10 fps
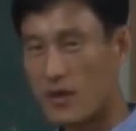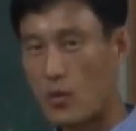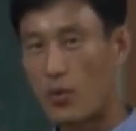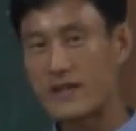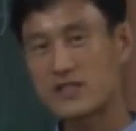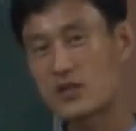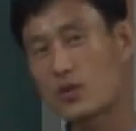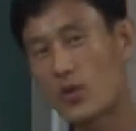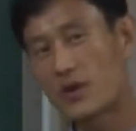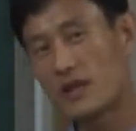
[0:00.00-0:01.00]
What's the
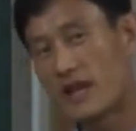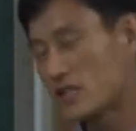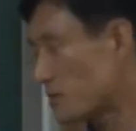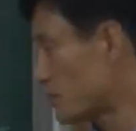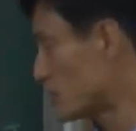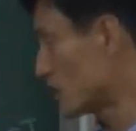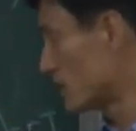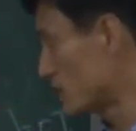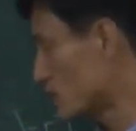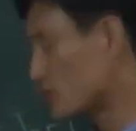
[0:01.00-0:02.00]
correlation between
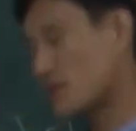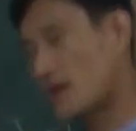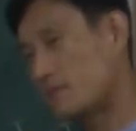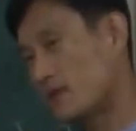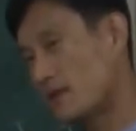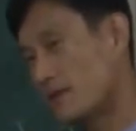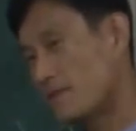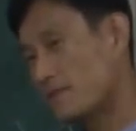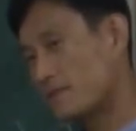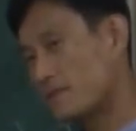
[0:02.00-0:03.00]
these two samples?
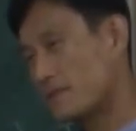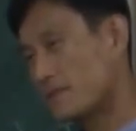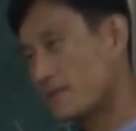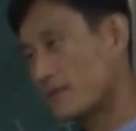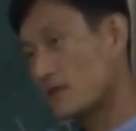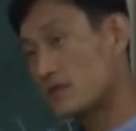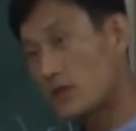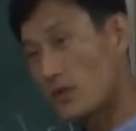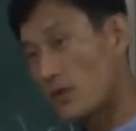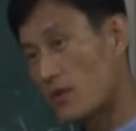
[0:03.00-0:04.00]

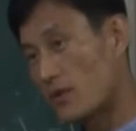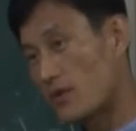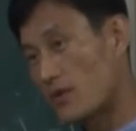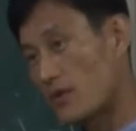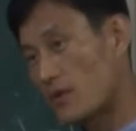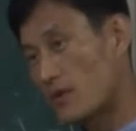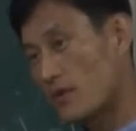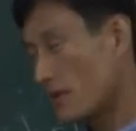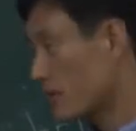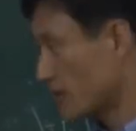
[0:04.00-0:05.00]
0.
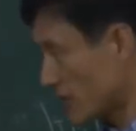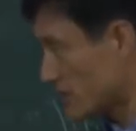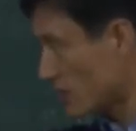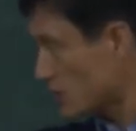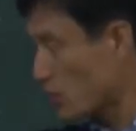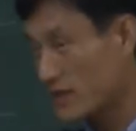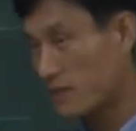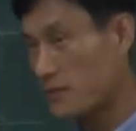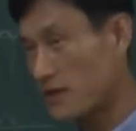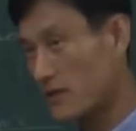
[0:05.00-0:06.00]
That's what they
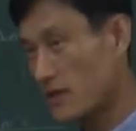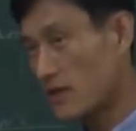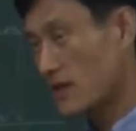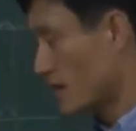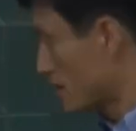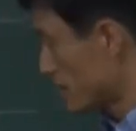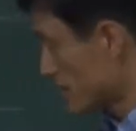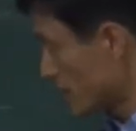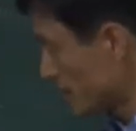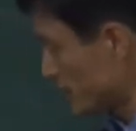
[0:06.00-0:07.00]
mean, right?
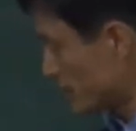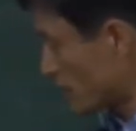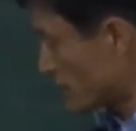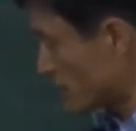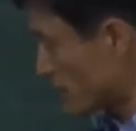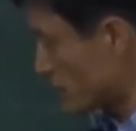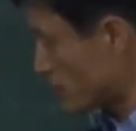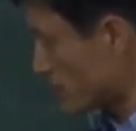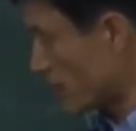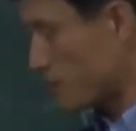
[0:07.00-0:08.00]
Even though these
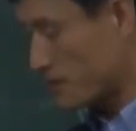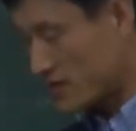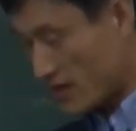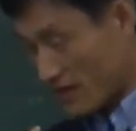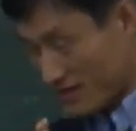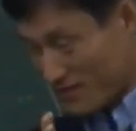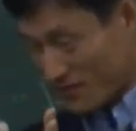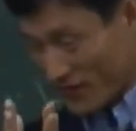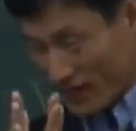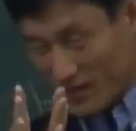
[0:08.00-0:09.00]
two samples are
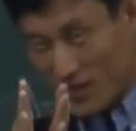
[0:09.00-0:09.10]
very